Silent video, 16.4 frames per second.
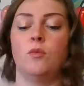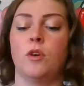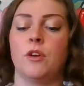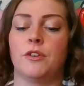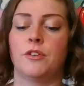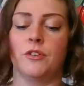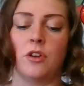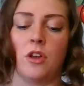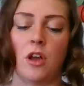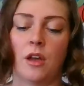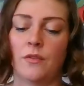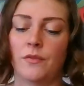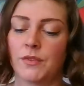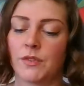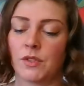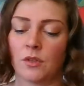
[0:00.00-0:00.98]
wandered
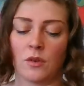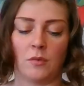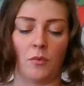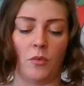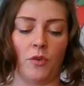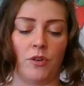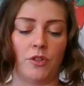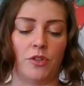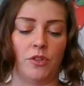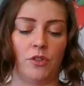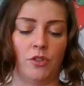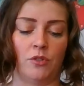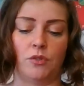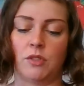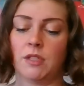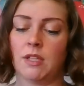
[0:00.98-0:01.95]
off, so I'm going to just
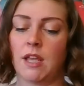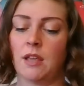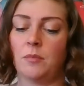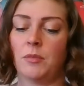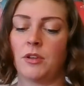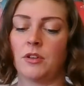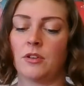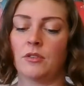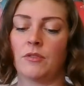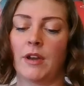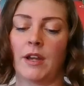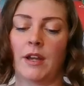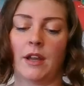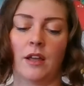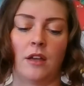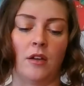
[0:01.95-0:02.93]
use tape here
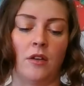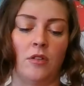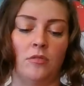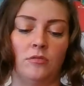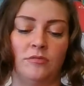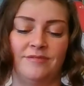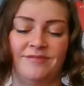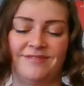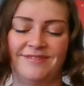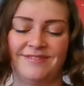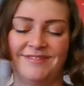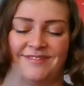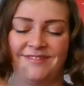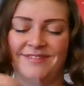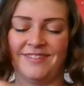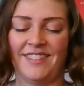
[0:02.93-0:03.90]
right now.
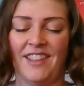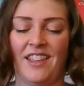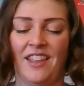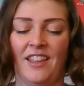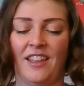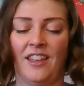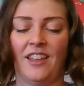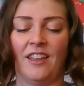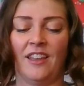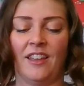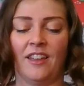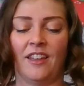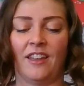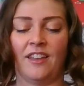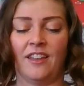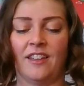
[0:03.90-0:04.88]

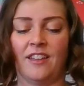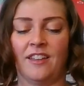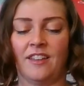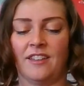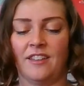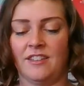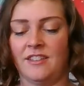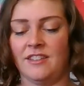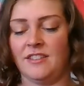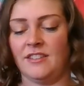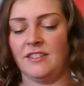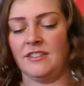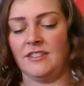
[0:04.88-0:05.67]
And